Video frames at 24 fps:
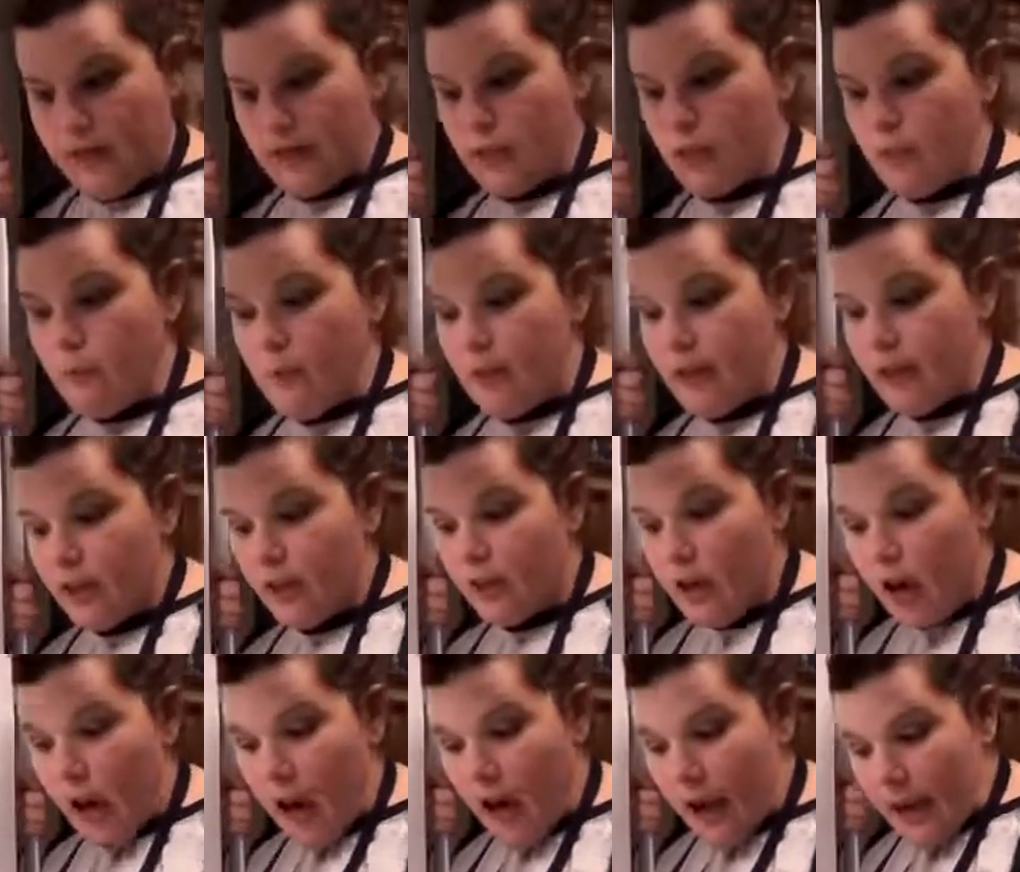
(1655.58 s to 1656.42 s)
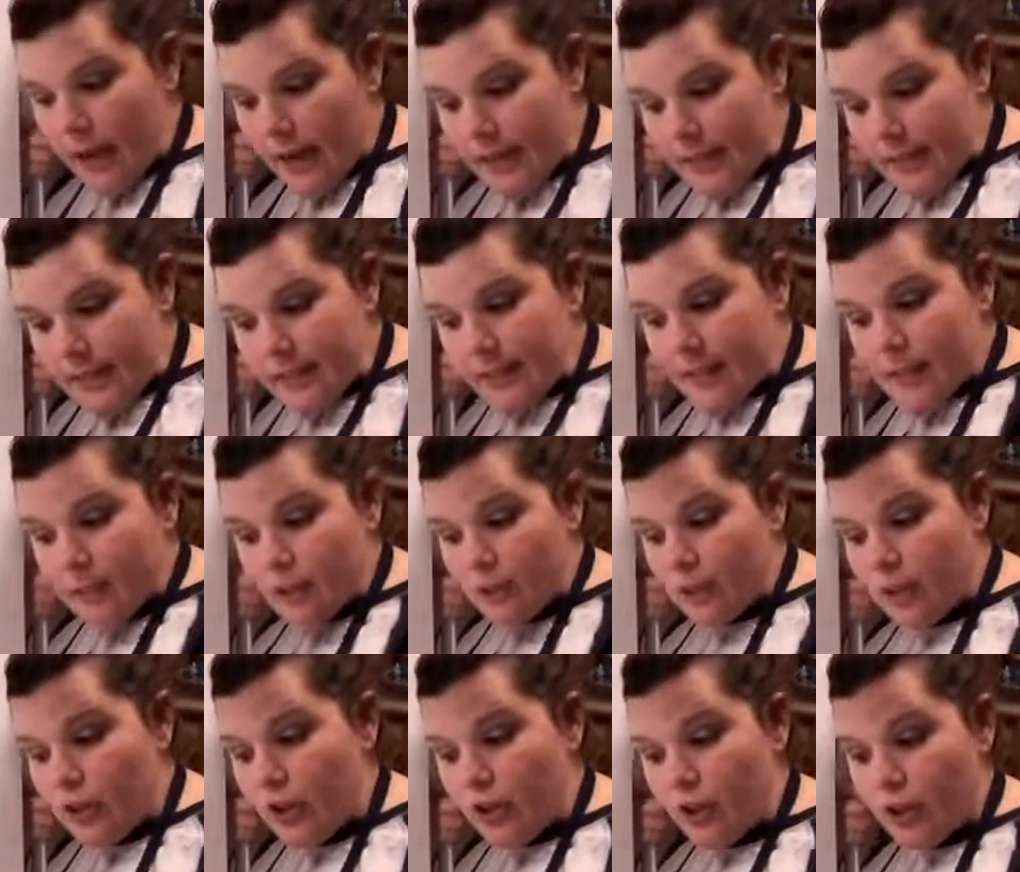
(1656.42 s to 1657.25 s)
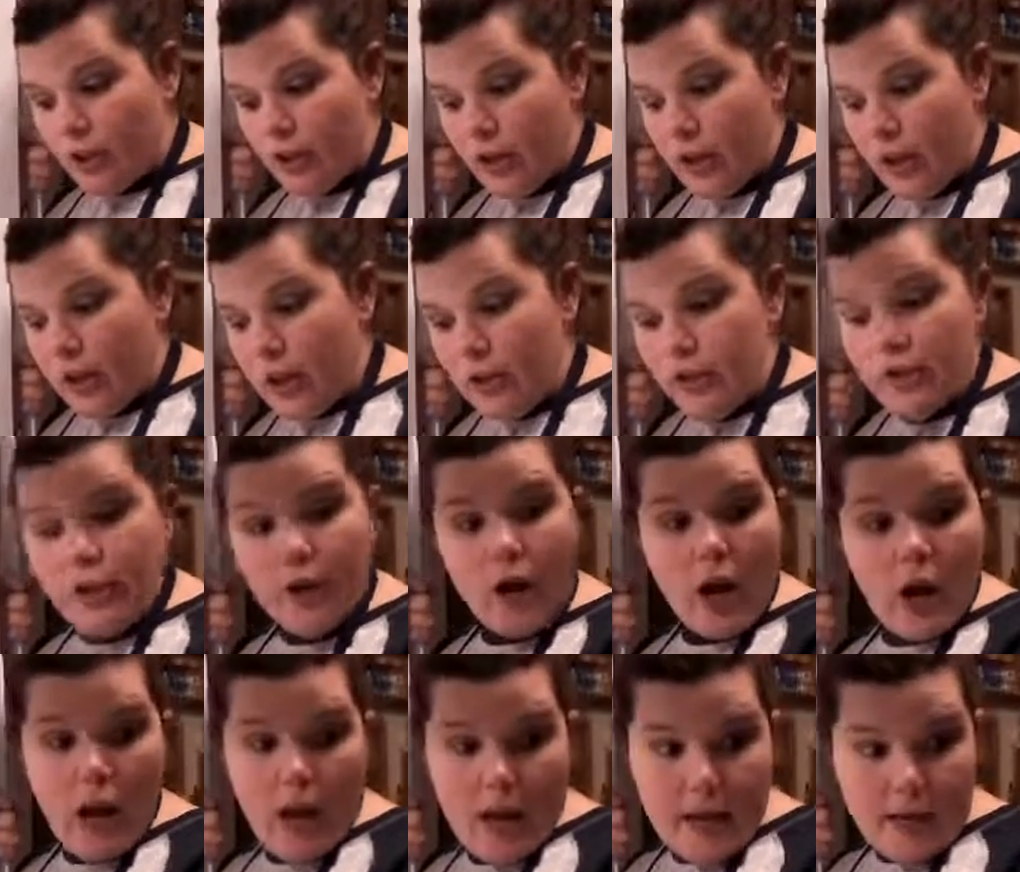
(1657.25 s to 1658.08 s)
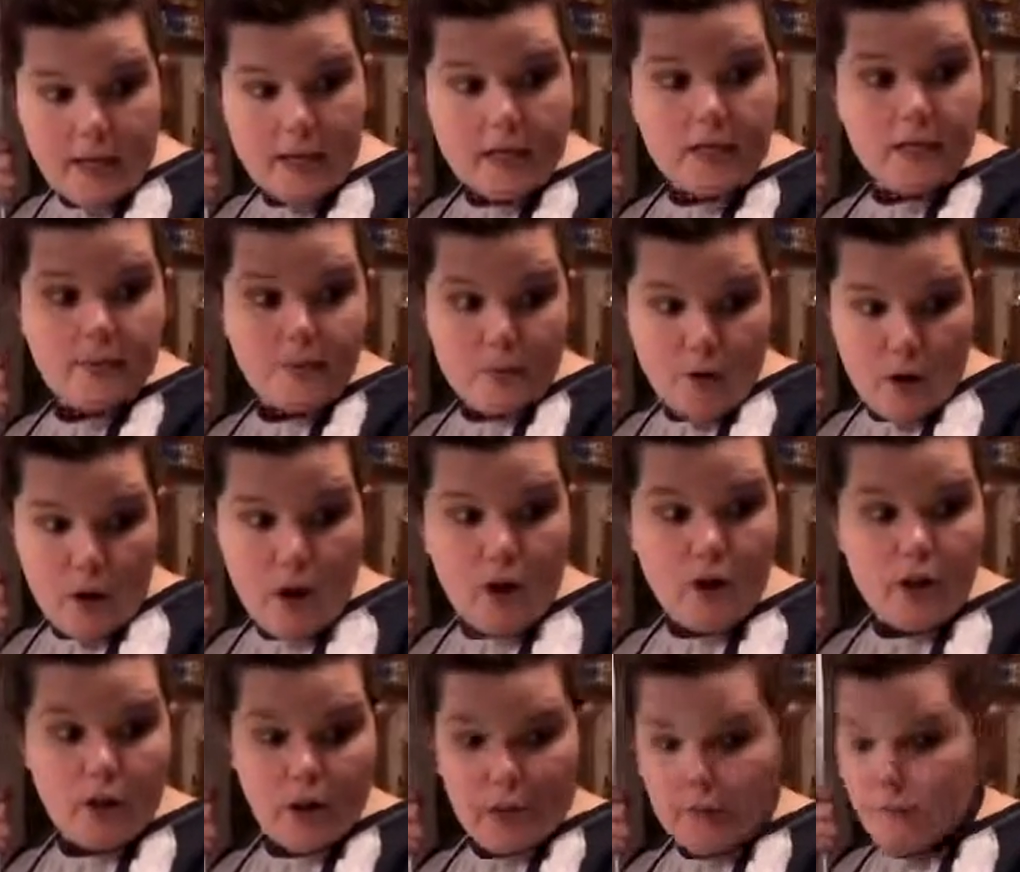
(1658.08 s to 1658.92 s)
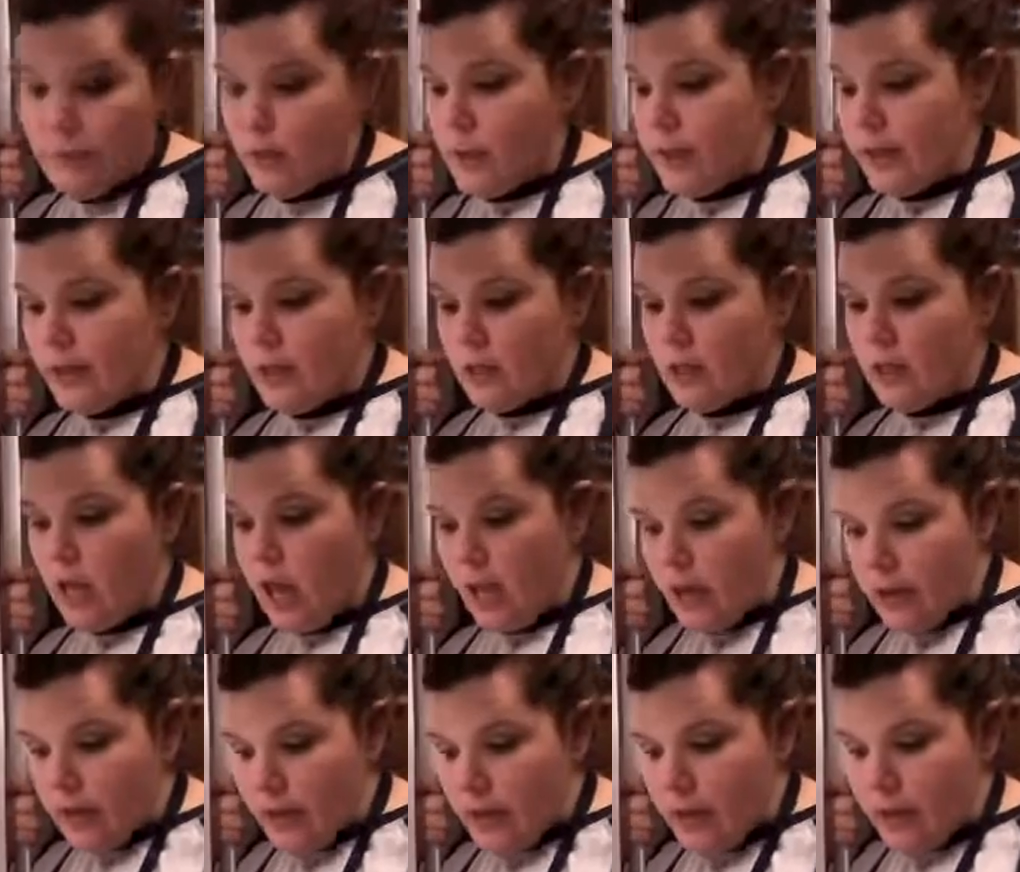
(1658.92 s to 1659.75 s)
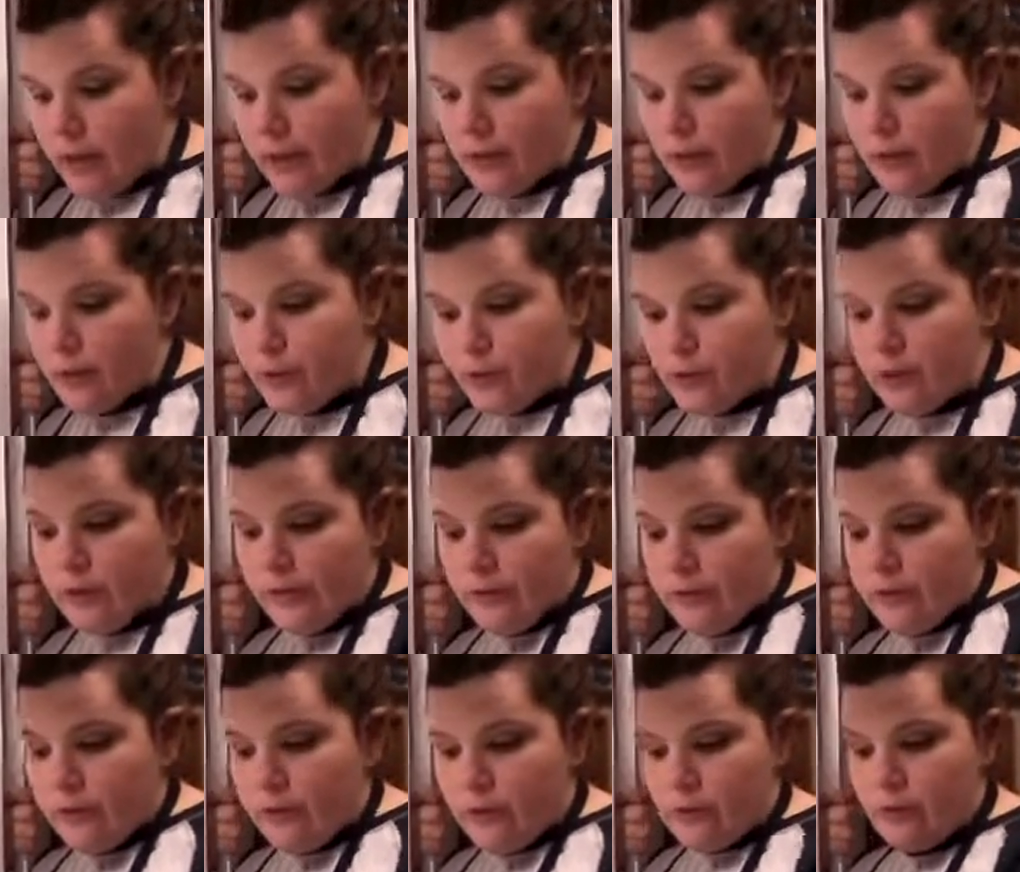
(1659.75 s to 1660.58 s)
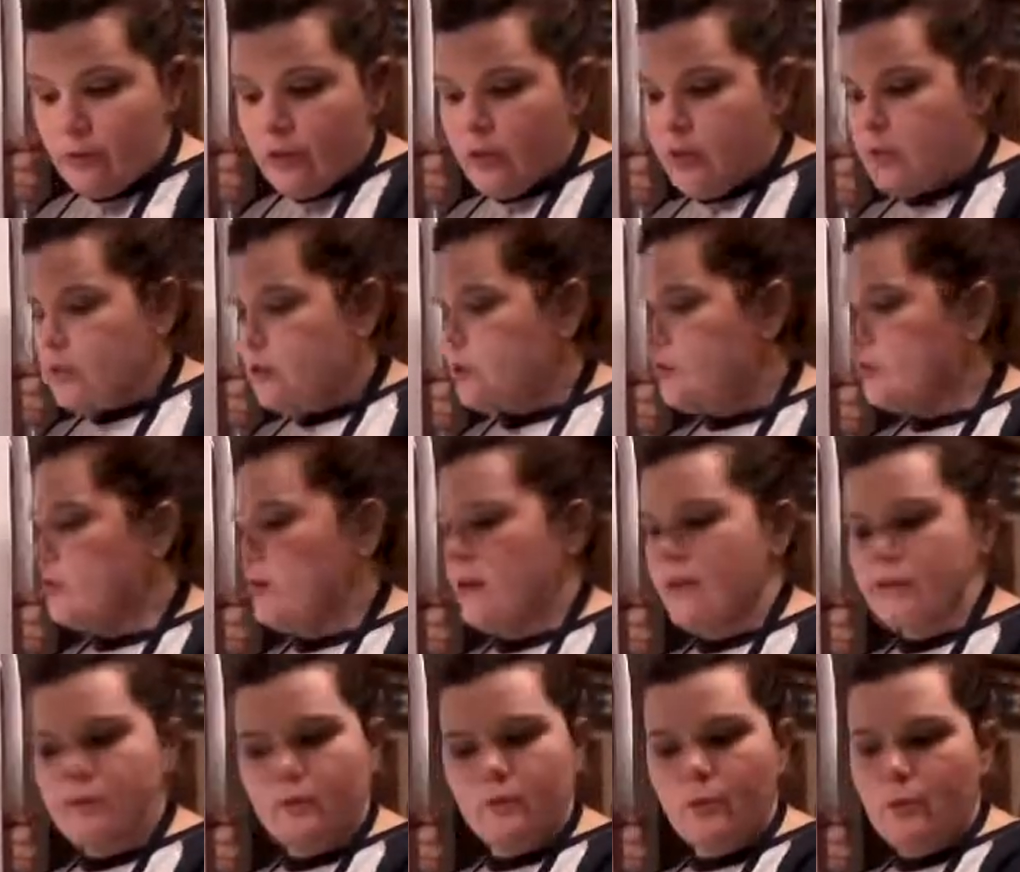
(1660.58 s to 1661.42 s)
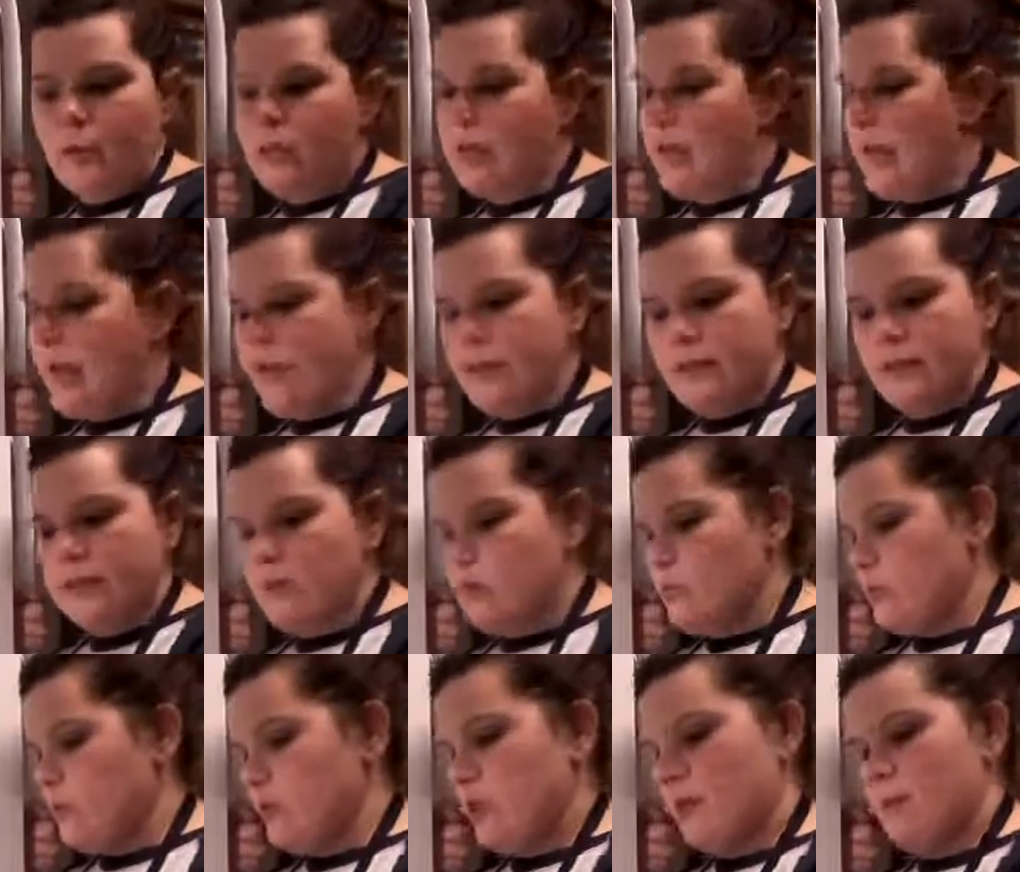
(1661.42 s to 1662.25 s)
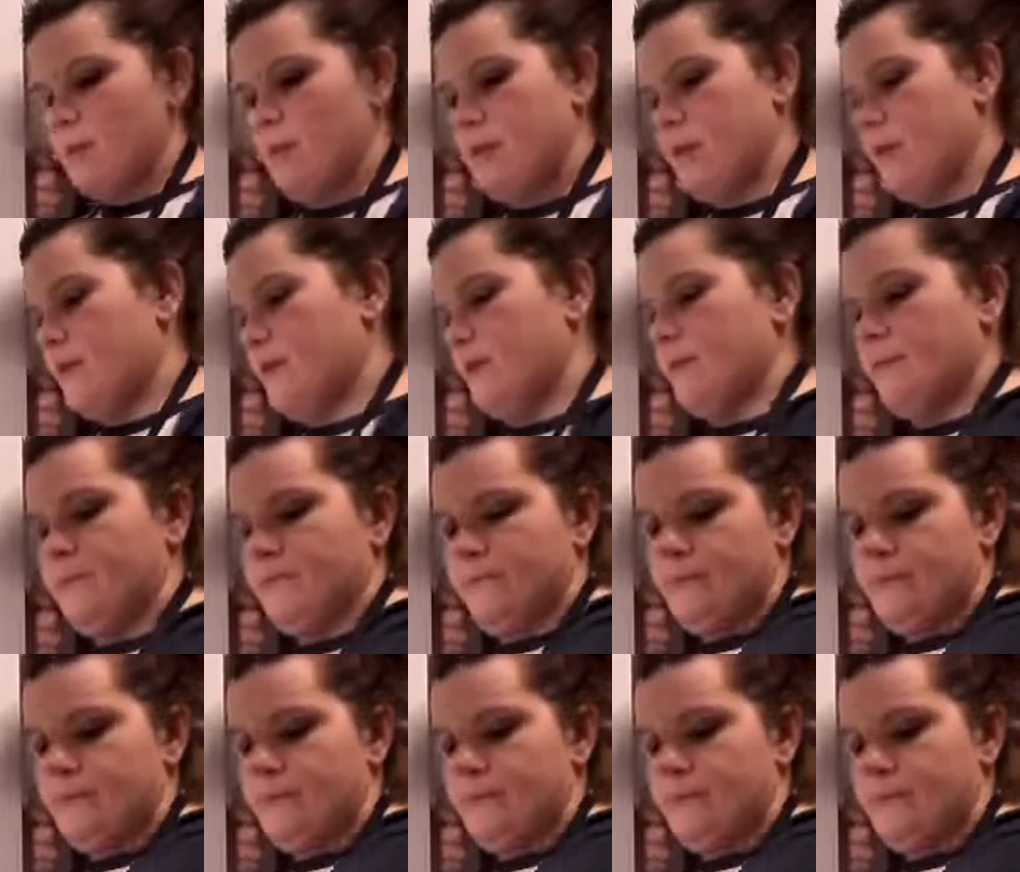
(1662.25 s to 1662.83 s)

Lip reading: Carrots make your eyes look. Your eyes are. If you eat a lot of carrots when you're little, you don't have to wear glasses when you get big.